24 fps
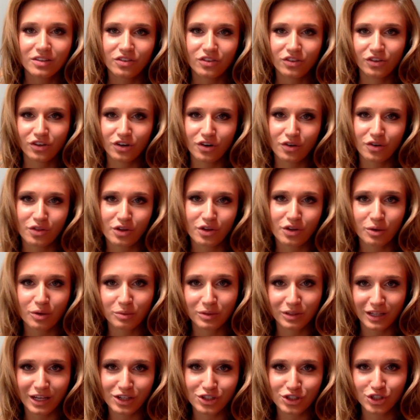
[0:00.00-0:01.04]
you know, their
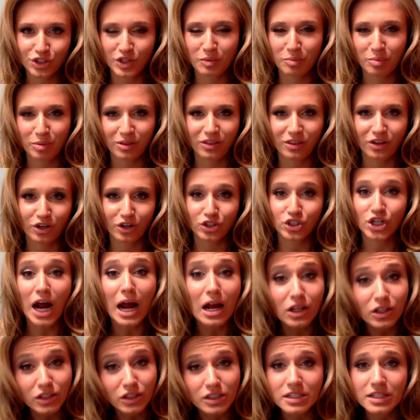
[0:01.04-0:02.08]
relationship and their
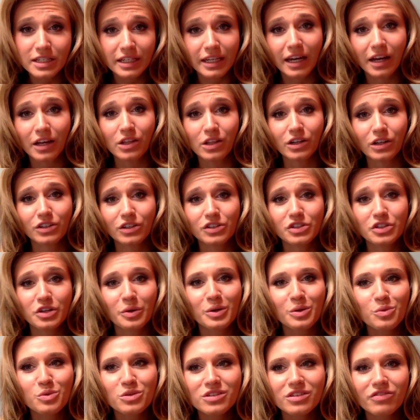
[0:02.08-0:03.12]
childhood together. So
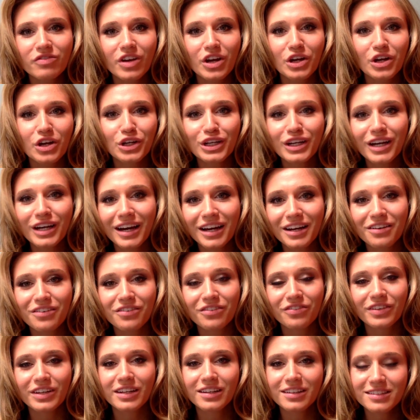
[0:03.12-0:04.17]
it was a very kind
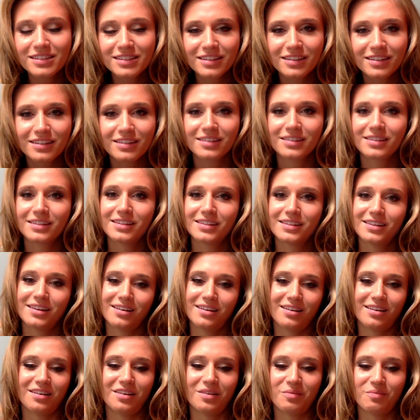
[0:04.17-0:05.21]
of innocent,
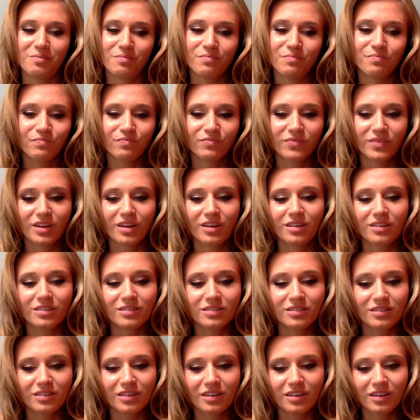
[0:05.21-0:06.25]
an
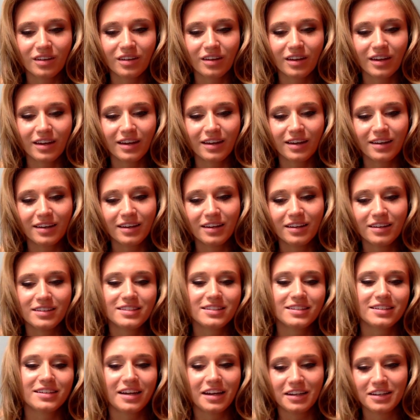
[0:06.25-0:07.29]

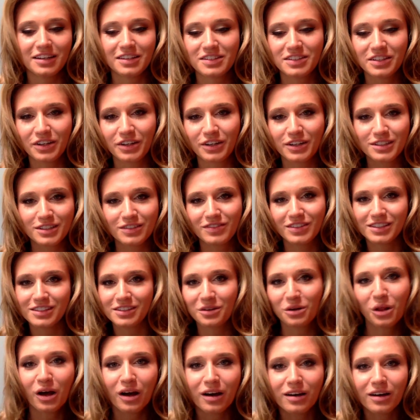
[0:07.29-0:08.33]
innocent kind of series of these
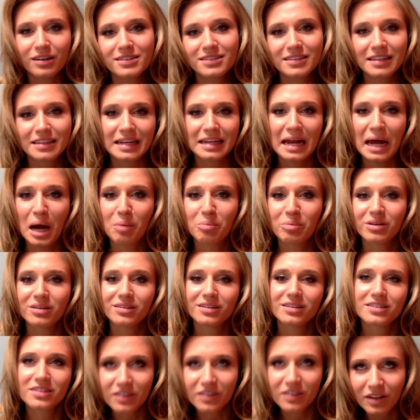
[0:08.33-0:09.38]
little hunts that happened
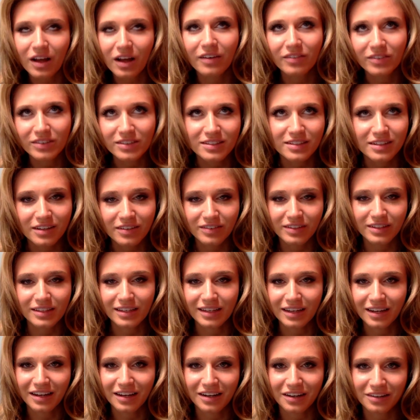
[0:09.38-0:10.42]
until obviously
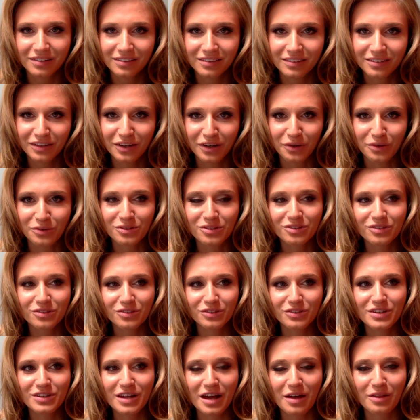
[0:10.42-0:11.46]
everything kind of goes
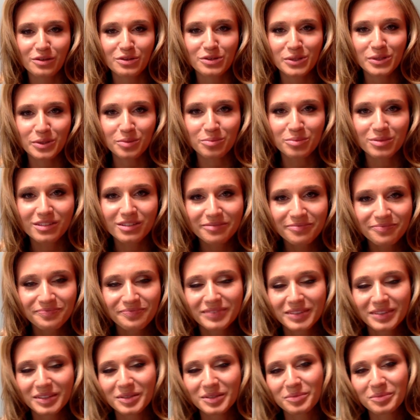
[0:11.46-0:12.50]
down the tubes.
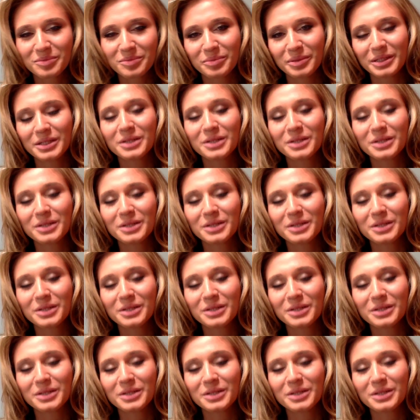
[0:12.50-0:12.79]
But